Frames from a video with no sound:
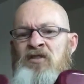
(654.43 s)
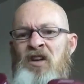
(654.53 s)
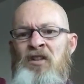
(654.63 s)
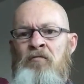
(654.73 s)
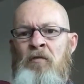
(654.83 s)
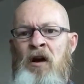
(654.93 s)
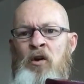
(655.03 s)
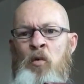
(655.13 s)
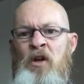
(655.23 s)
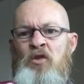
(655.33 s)
and the
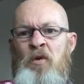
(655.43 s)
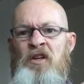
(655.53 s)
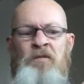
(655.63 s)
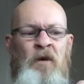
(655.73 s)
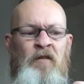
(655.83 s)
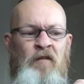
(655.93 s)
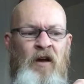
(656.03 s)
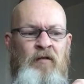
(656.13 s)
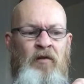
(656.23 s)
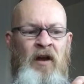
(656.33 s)
Ruck, which one is my
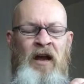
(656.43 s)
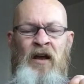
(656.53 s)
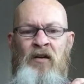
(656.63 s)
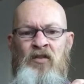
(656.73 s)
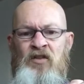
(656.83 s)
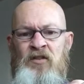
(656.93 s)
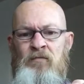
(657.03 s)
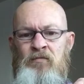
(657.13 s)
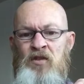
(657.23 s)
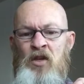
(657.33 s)
favourite out of the
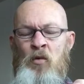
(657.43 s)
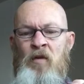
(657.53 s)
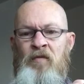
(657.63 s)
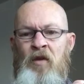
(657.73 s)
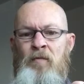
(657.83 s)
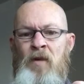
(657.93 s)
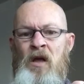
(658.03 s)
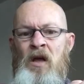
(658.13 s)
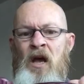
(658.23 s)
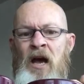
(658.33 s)
two of them.
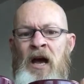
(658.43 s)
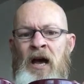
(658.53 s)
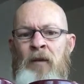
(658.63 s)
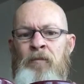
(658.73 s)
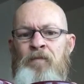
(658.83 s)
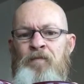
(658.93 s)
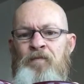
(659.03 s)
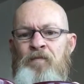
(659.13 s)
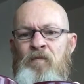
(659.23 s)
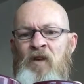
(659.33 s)

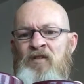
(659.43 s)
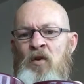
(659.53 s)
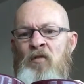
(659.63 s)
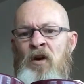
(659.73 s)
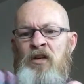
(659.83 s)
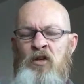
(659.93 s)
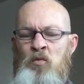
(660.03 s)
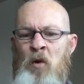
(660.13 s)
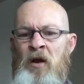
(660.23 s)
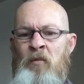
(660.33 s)
I sort of like
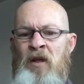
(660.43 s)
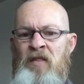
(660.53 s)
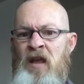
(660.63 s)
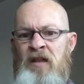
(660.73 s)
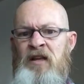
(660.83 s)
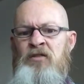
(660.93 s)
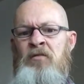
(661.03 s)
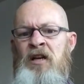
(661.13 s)
used one and went, yeah, that's